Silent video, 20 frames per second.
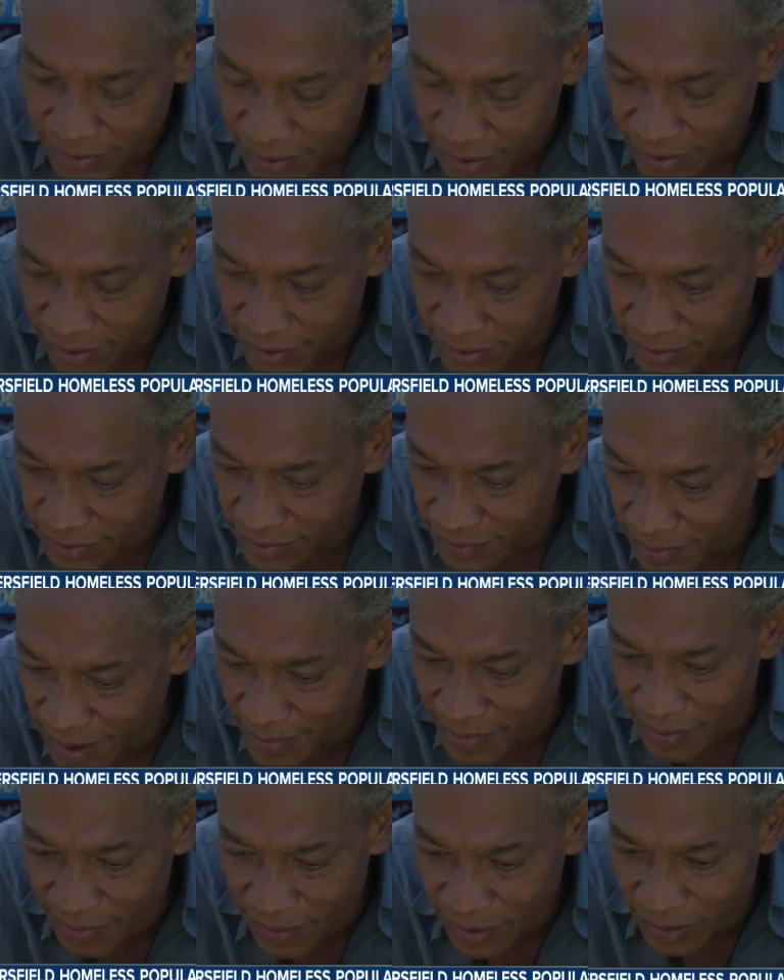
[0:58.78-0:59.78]
You know,
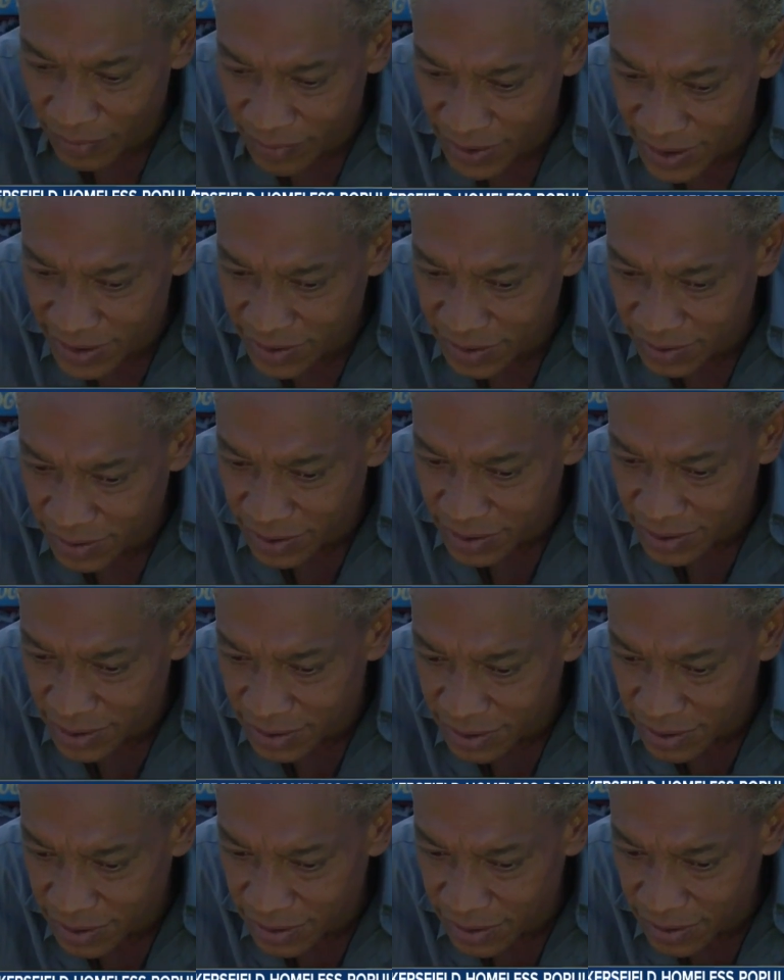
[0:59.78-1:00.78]
maybe more
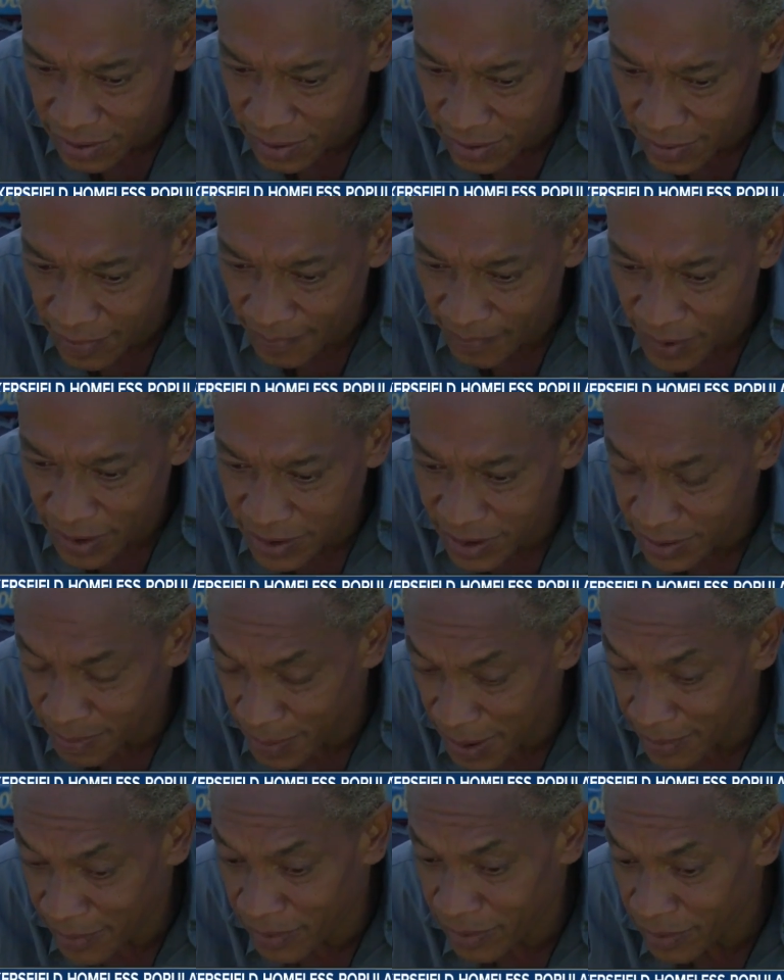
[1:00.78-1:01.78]
resources. Because there's
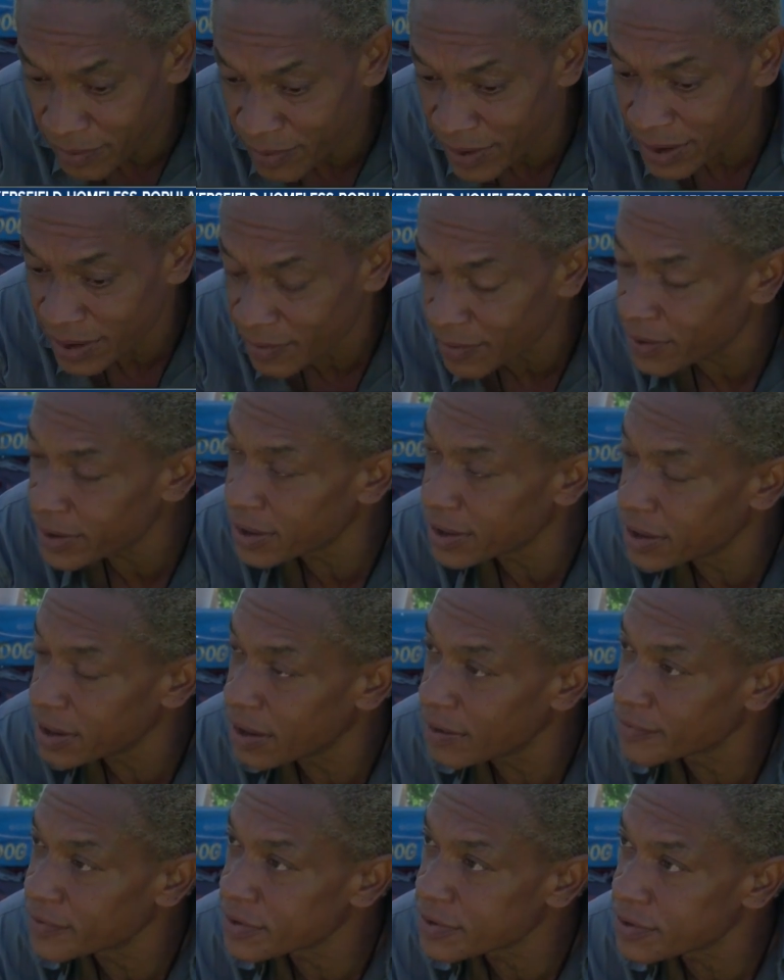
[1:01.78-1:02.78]
people who really want to get
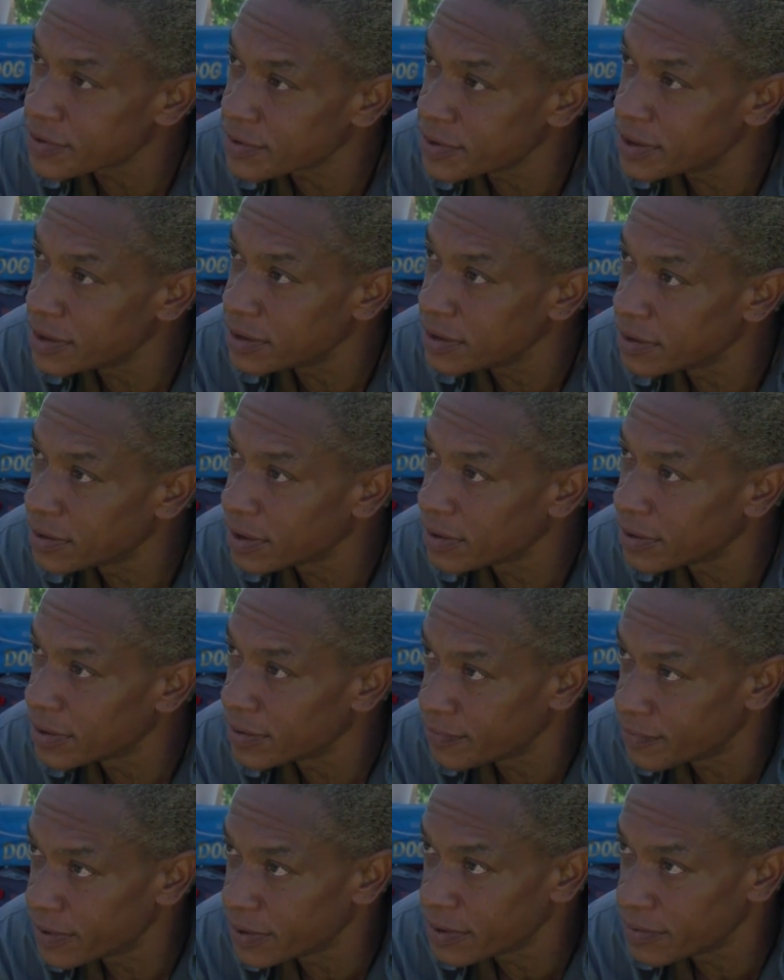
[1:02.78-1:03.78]
off the street, you
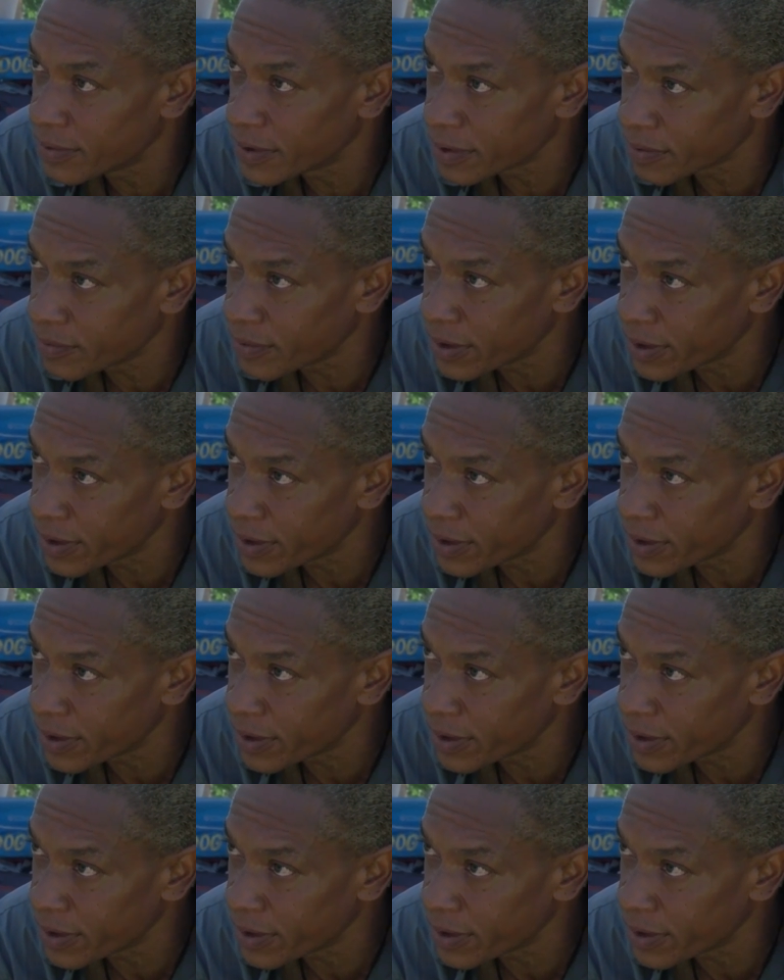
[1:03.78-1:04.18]
know, and really want to